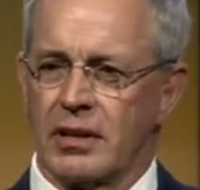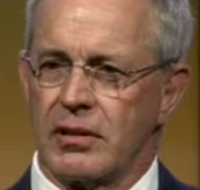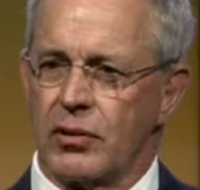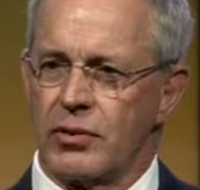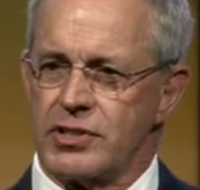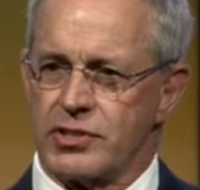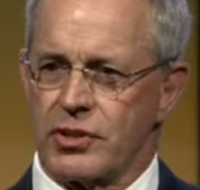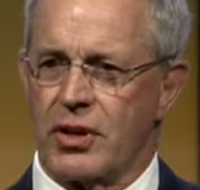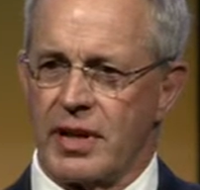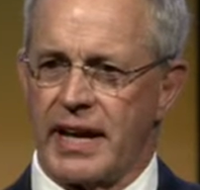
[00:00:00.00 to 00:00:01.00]
Lori
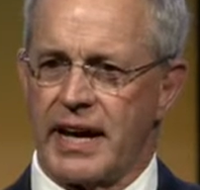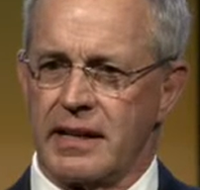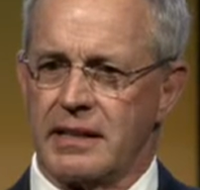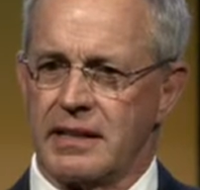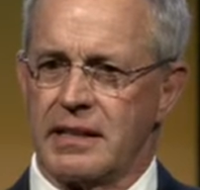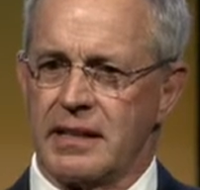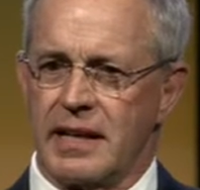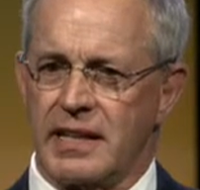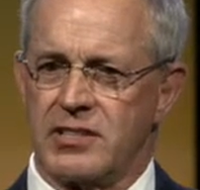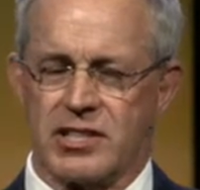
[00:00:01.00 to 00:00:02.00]
saw that,
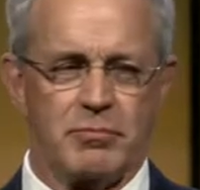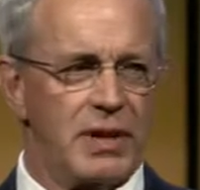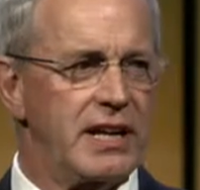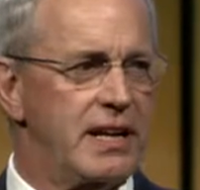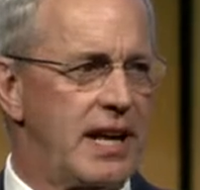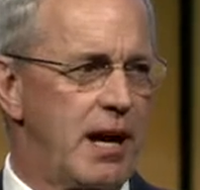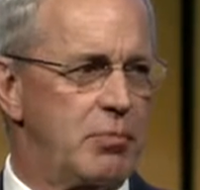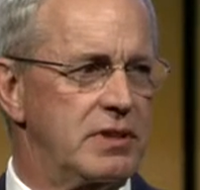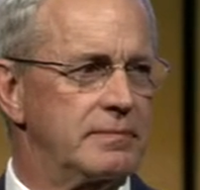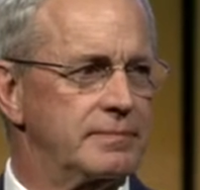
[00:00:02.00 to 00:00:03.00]
and she made it happen.